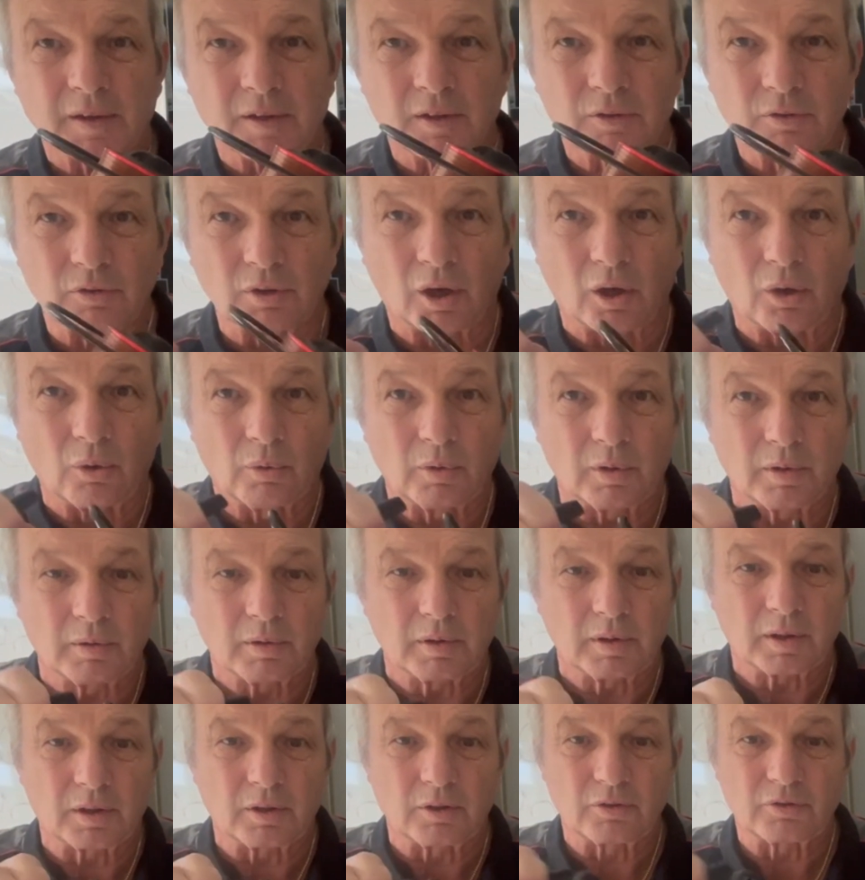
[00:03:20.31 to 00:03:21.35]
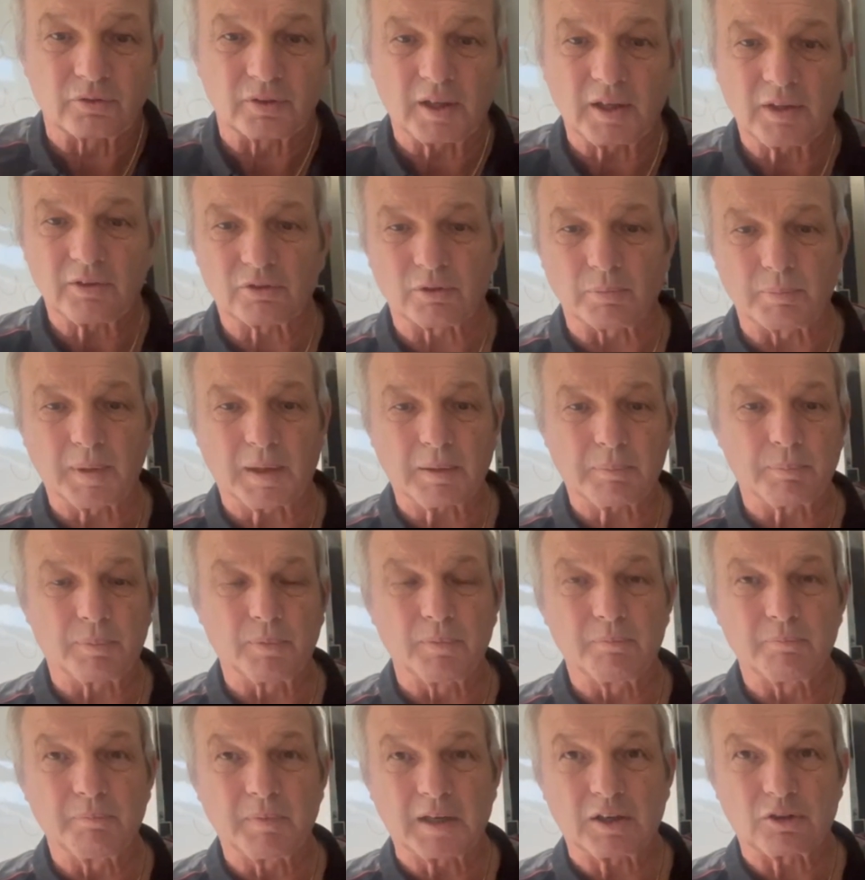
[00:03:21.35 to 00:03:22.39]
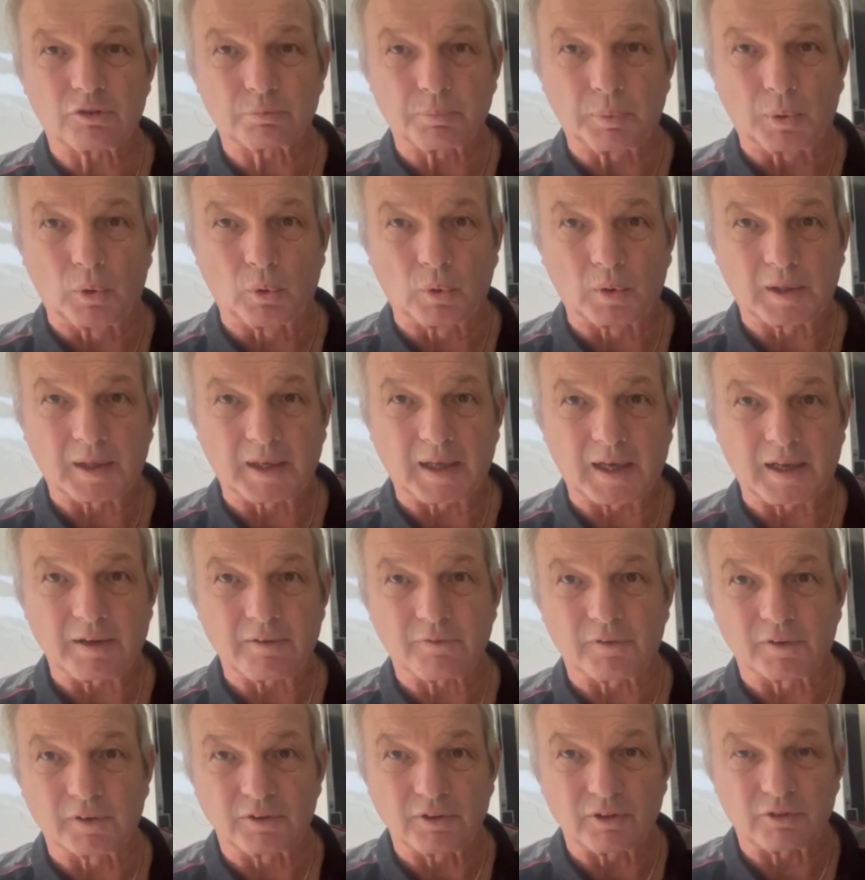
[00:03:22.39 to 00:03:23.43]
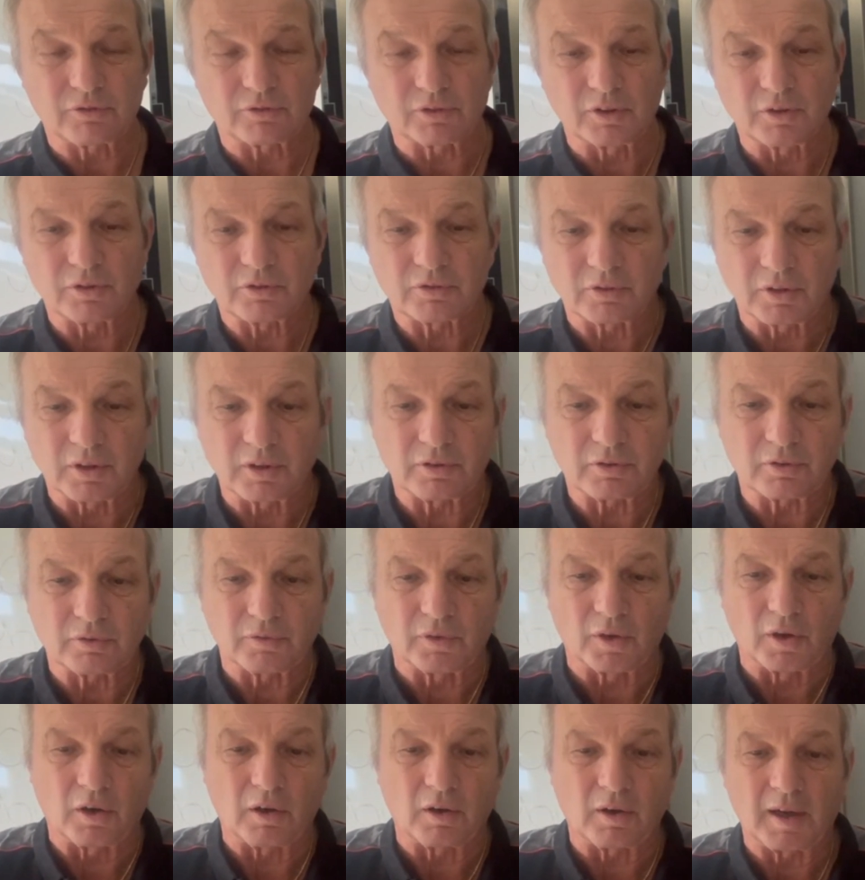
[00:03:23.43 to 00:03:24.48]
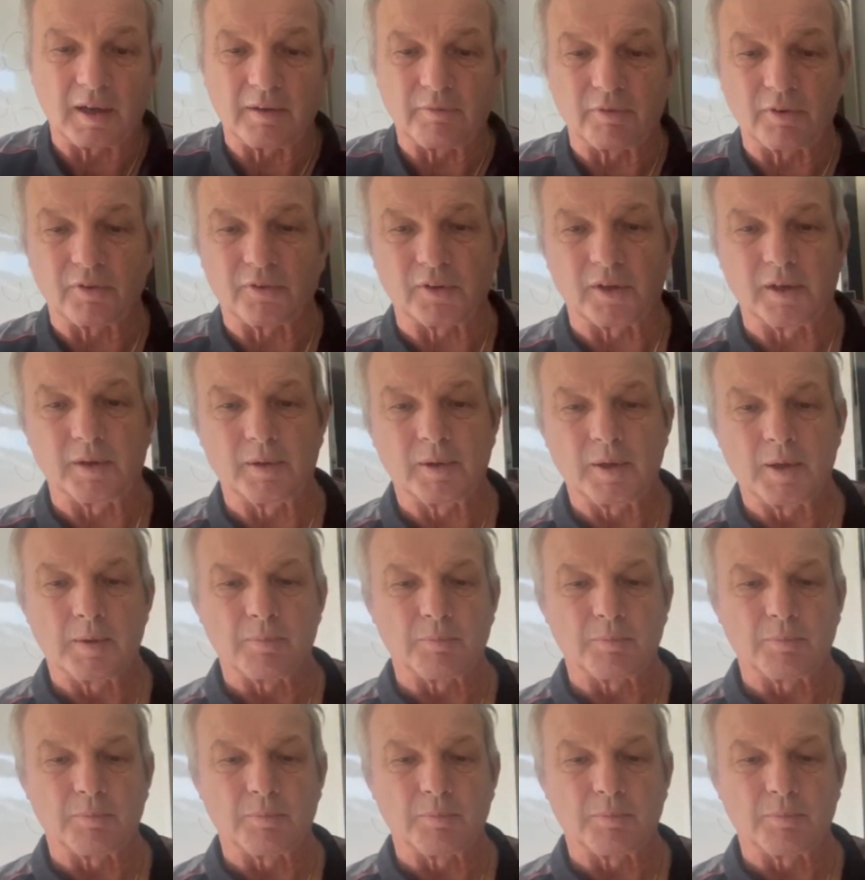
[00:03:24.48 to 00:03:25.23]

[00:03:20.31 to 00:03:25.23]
So you can see it's a big spool again for distances, for everything.